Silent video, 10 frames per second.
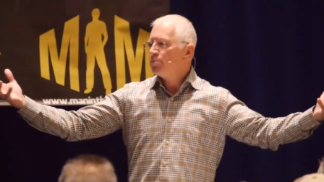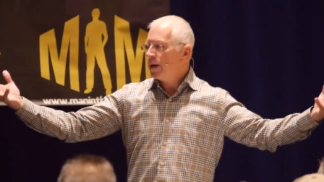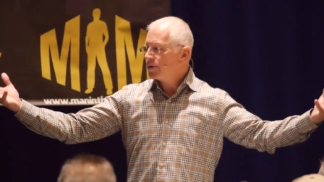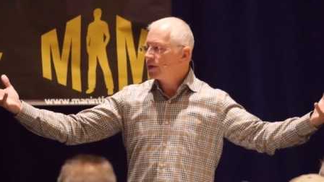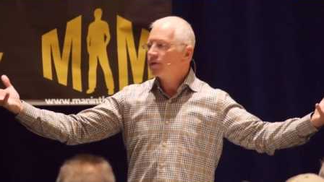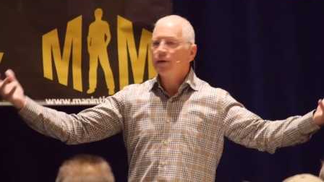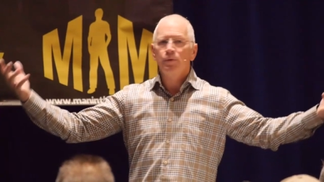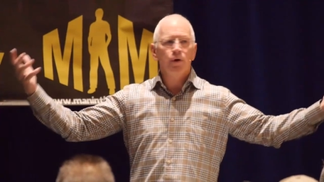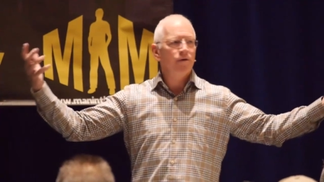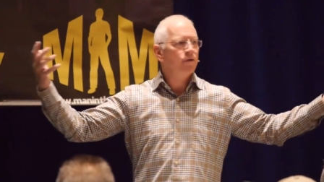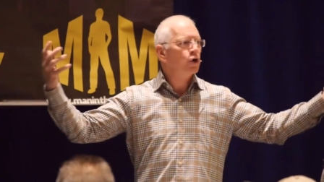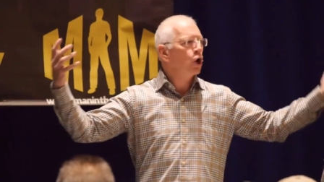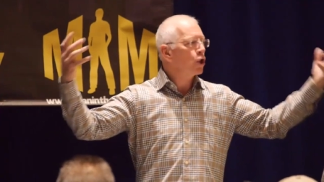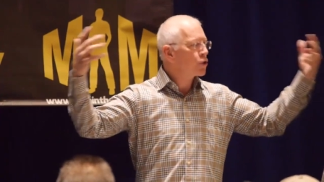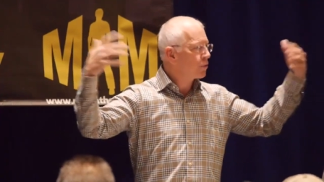based on some sort of
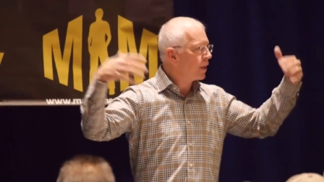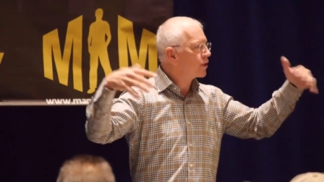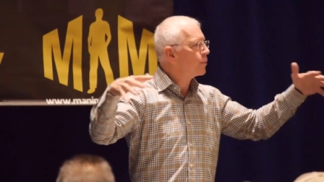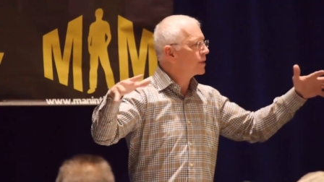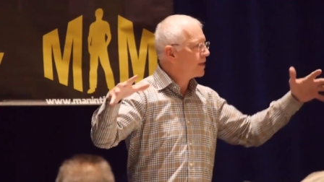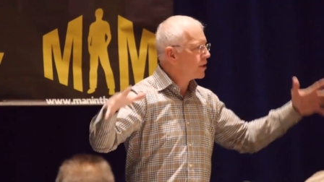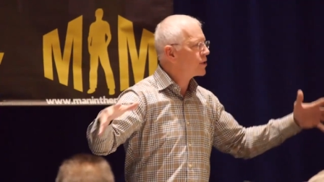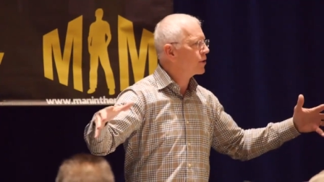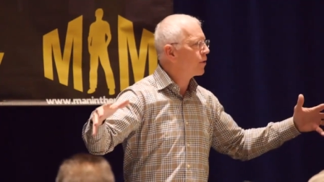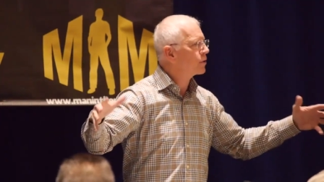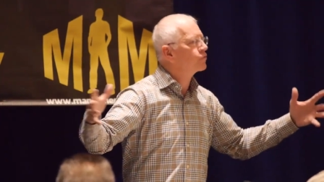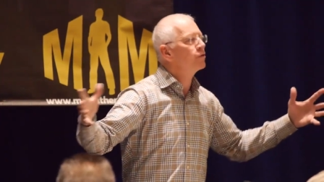cultural expectation or